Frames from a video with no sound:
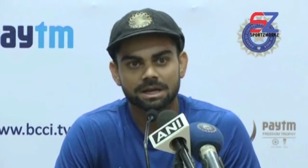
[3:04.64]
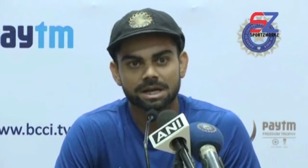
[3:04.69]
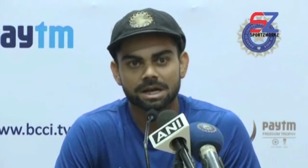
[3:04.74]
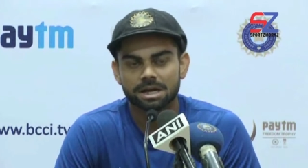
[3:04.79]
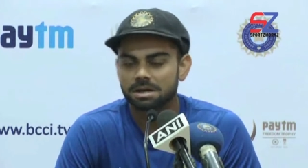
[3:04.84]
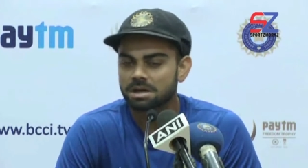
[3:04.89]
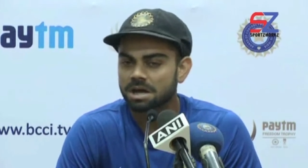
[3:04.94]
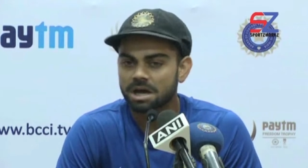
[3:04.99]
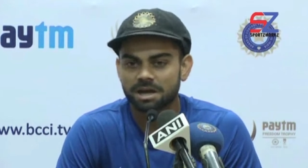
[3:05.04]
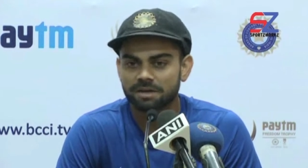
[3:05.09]

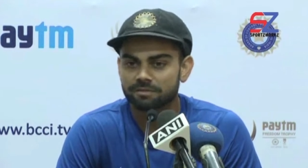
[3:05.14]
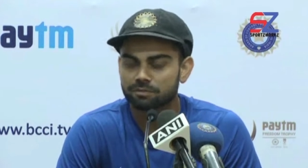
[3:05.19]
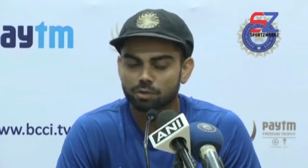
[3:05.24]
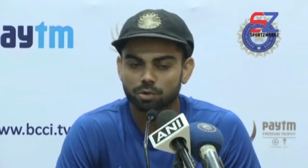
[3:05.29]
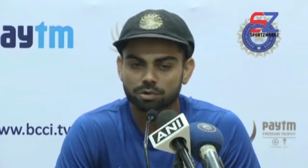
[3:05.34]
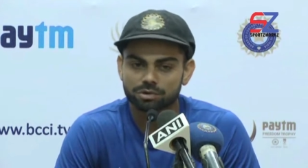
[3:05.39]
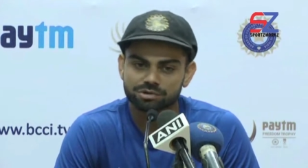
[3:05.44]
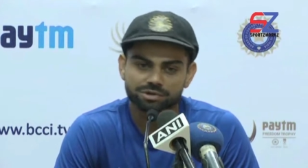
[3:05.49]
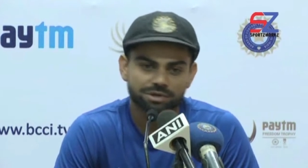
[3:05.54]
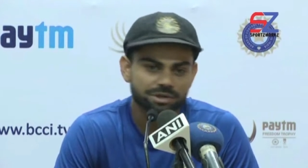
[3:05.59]
and I have
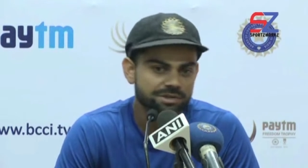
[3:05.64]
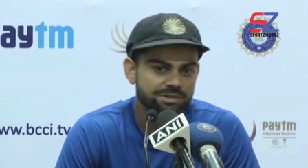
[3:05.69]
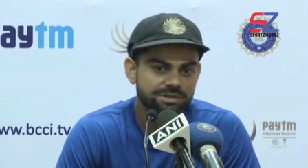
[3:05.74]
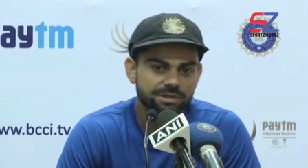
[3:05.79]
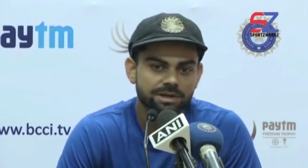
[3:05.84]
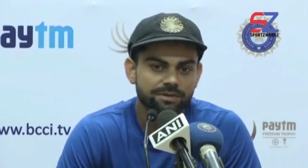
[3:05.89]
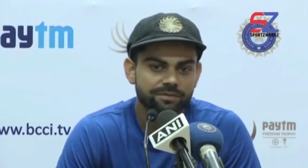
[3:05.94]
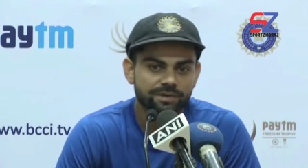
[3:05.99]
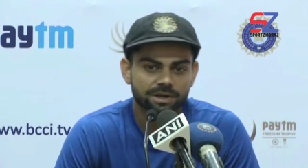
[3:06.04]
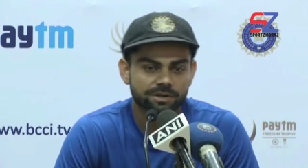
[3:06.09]
not
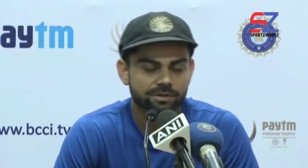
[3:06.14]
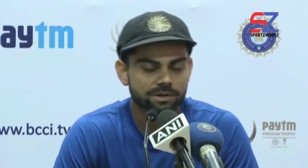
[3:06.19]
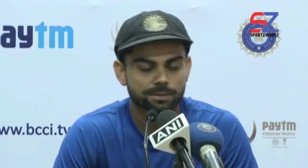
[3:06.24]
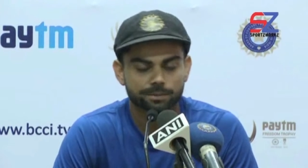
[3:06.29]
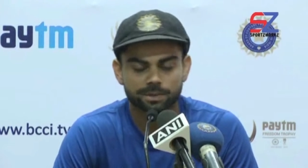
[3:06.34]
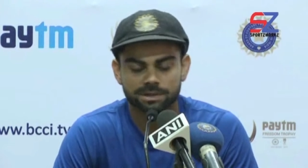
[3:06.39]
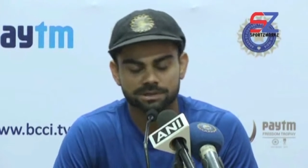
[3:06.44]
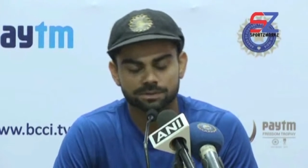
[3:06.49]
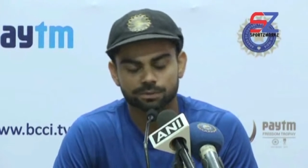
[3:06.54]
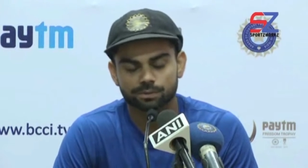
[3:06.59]
changed in a very
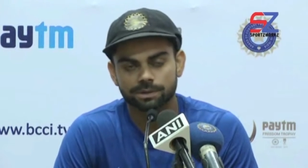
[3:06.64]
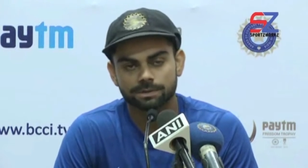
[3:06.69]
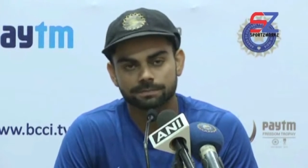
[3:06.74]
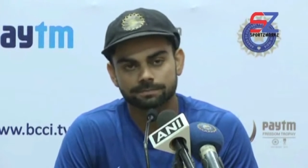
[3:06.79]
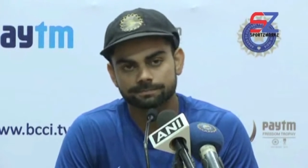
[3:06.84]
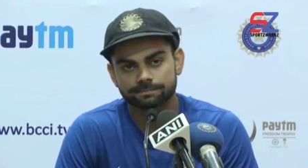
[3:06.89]
very massive way.